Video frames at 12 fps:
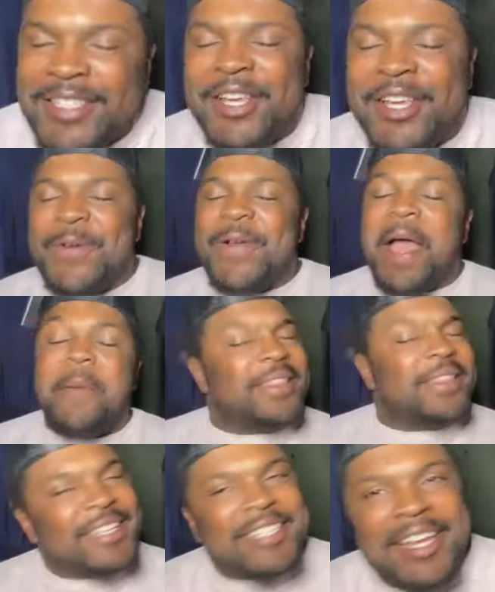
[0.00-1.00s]
so I
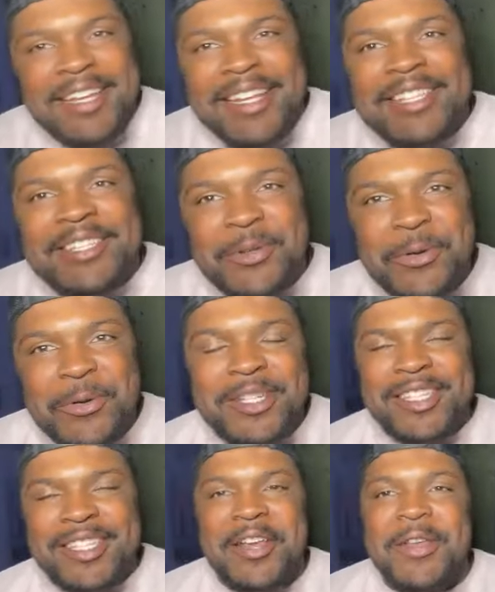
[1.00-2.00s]
mean that's kind of, that's cool
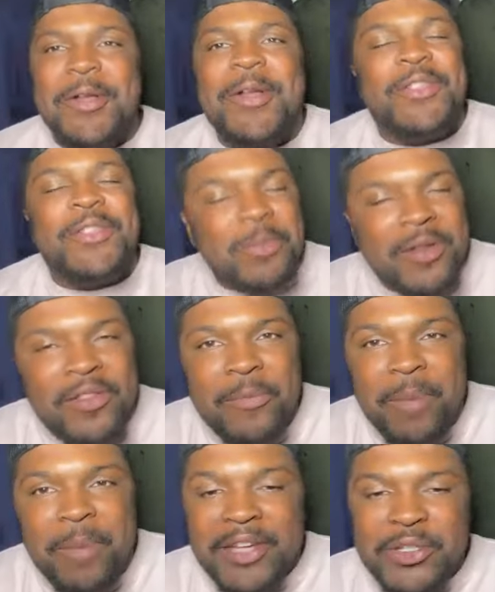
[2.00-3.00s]
just to kind of know a little bit of the
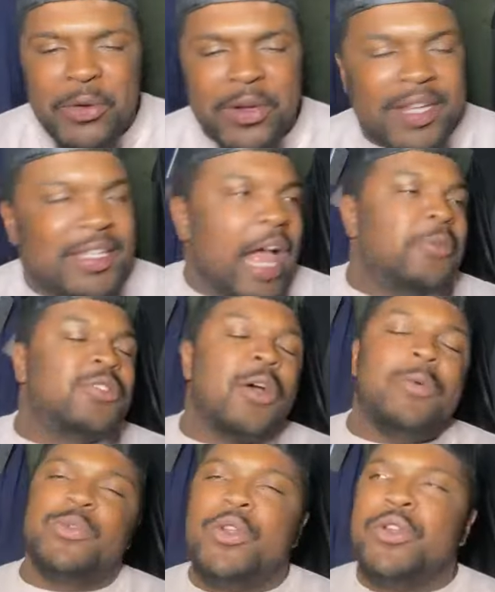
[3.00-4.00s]
backstory because I was
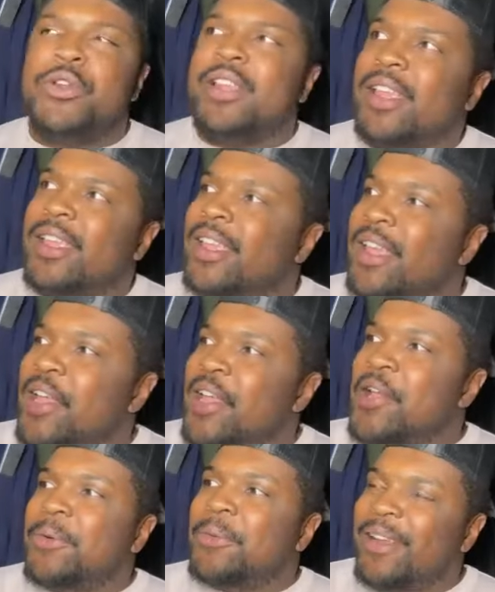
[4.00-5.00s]
always wondering like
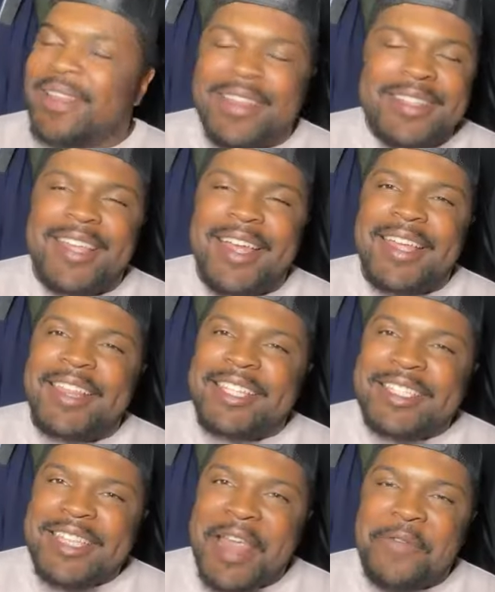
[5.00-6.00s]
where did this guy get
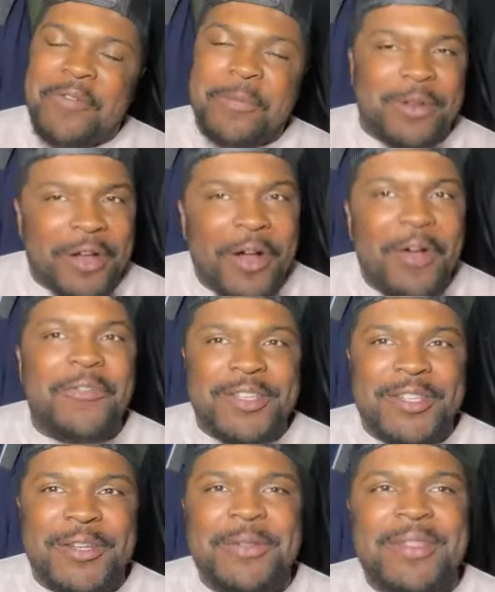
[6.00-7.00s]
his name from
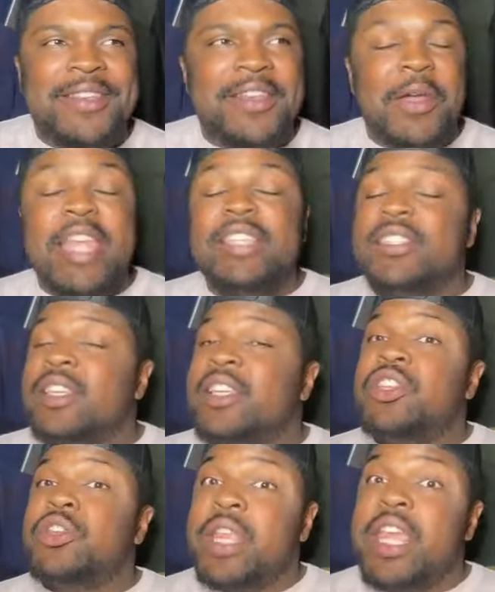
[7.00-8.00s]
Coffin Tooth? You know, it's
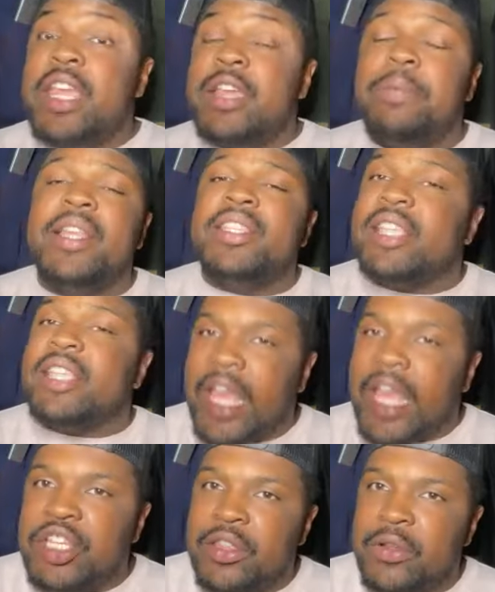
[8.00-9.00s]
it's unique, but it's
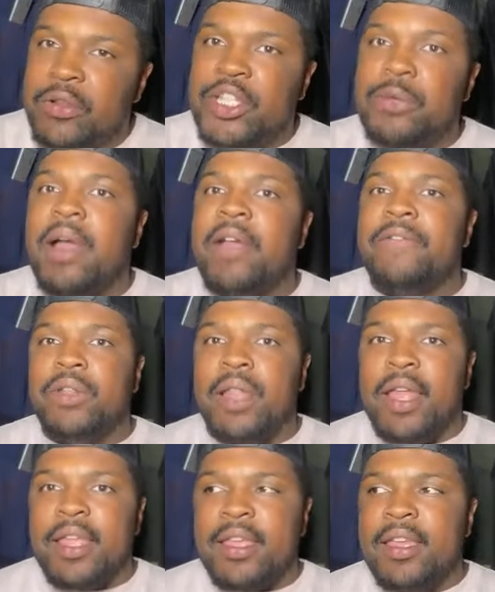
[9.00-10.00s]
catchy though too. I feel
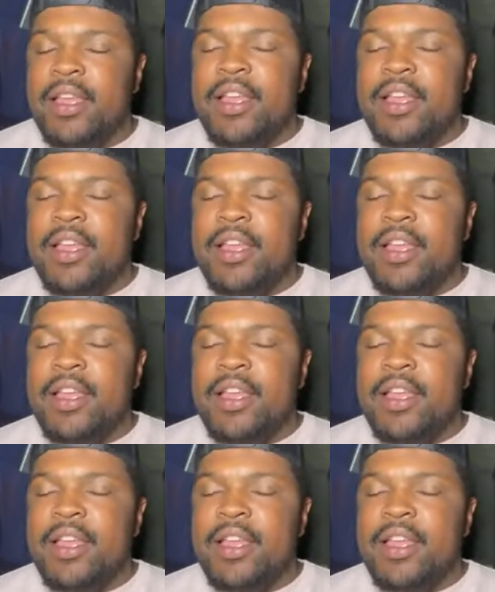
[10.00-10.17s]
like oh,